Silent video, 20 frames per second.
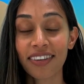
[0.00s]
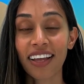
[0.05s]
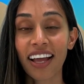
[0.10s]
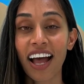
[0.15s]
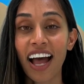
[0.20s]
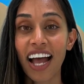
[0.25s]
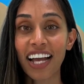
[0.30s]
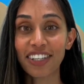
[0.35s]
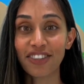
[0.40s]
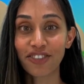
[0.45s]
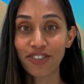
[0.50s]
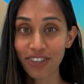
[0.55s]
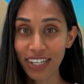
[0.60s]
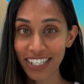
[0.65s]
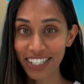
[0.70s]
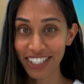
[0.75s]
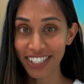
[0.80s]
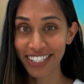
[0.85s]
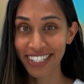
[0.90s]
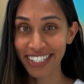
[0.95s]

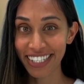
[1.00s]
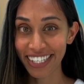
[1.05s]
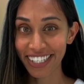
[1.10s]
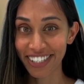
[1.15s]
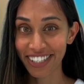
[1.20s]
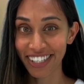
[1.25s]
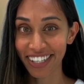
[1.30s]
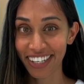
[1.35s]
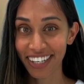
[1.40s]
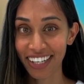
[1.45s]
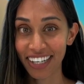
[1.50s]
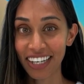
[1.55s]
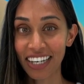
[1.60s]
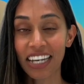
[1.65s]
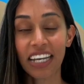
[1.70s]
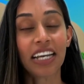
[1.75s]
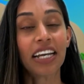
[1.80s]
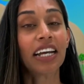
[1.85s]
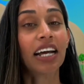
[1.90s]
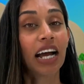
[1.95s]
hydration station.
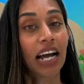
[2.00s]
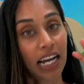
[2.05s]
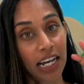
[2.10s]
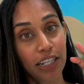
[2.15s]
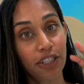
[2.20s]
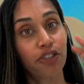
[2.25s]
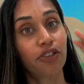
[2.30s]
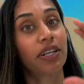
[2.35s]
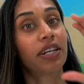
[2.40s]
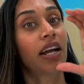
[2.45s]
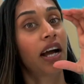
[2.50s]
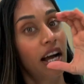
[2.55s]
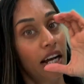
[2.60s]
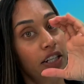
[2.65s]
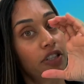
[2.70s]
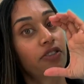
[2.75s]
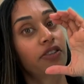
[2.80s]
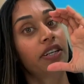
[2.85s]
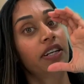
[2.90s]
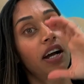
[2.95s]
Hydrate,
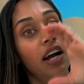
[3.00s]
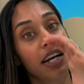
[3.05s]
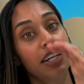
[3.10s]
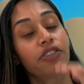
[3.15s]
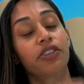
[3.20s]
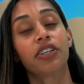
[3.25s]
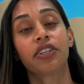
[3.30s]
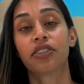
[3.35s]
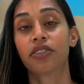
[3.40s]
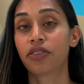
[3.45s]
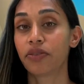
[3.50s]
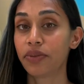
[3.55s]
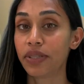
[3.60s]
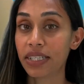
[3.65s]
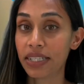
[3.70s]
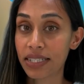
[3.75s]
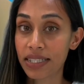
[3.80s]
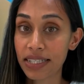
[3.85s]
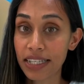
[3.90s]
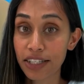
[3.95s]
hydrate, hydrate. Do we
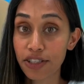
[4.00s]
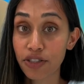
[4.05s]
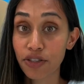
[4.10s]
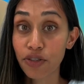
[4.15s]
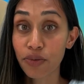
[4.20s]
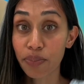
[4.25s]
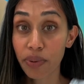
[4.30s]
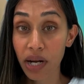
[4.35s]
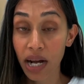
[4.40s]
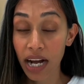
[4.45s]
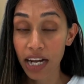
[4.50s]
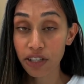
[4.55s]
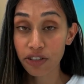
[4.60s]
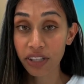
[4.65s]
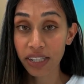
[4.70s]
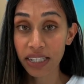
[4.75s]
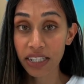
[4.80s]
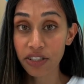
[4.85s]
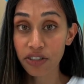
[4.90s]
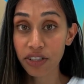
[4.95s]
need to stay super
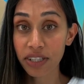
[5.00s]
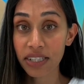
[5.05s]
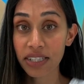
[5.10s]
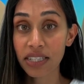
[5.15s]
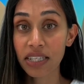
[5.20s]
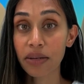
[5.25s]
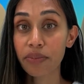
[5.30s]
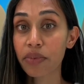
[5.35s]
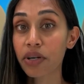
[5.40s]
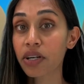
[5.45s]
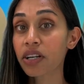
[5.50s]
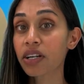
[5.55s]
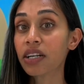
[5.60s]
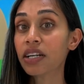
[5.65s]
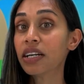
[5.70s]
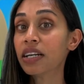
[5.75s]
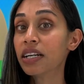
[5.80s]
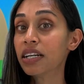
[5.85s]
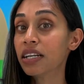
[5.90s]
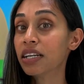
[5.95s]
hydrated during the summer?
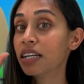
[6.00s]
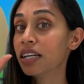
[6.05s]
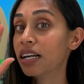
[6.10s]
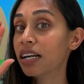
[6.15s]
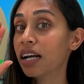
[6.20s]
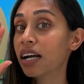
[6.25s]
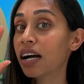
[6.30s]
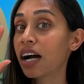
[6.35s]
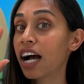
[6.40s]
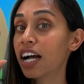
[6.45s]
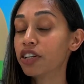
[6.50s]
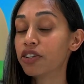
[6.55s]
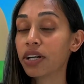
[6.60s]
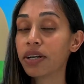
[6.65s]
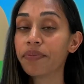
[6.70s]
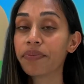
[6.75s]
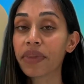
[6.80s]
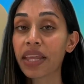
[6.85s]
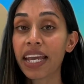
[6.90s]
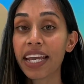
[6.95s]

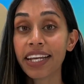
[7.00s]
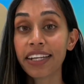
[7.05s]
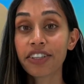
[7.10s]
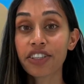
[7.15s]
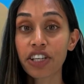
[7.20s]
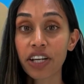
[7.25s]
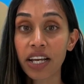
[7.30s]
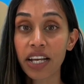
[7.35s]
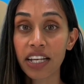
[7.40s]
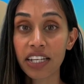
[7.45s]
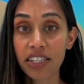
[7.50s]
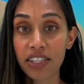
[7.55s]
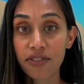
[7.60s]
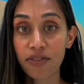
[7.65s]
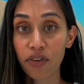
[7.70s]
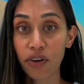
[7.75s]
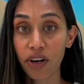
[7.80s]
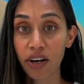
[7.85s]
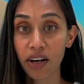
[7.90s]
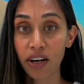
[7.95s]
Hydrate. H is
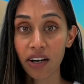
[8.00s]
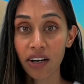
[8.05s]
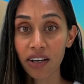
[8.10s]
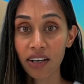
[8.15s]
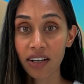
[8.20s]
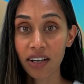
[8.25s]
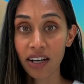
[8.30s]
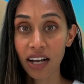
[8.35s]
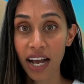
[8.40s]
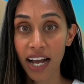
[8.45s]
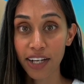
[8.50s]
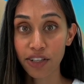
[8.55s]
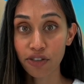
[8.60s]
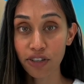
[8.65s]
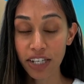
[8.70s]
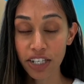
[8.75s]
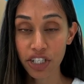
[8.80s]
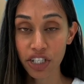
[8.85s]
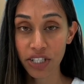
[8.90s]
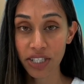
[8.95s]
for
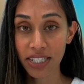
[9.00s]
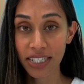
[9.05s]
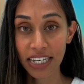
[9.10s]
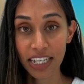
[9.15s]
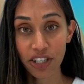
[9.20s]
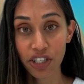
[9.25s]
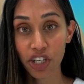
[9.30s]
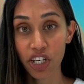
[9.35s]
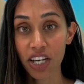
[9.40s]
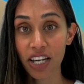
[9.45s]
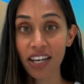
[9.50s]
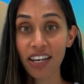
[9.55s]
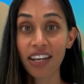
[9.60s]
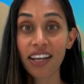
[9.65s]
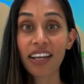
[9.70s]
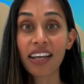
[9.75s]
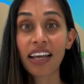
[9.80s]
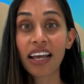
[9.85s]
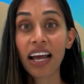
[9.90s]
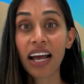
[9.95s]
hydration station.
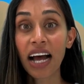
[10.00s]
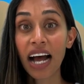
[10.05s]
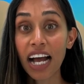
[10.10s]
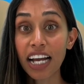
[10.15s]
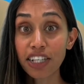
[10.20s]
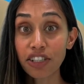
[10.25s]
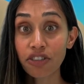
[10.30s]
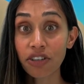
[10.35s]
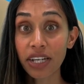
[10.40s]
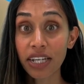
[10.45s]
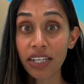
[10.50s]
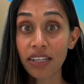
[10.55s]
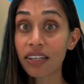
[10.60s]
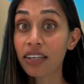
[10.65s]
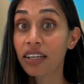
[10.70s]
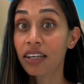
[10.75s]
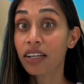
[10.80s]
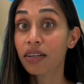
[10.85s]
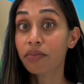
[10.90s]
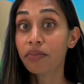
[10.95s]
Hydrate
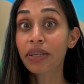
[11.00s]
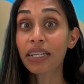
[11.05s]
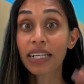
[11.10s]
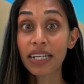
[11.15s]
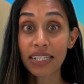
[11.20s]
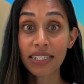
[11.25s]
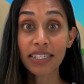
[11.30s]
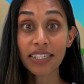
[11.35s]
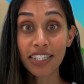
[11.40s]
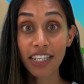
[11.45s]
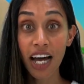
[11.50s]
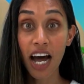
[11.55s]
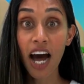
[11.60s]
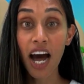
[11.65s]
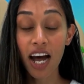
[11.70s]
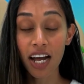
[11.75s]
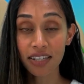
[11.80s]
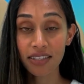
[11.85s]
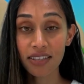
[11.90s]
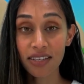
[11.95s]
because it's
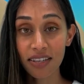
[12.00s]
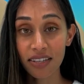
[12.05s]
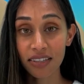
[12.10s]
hot.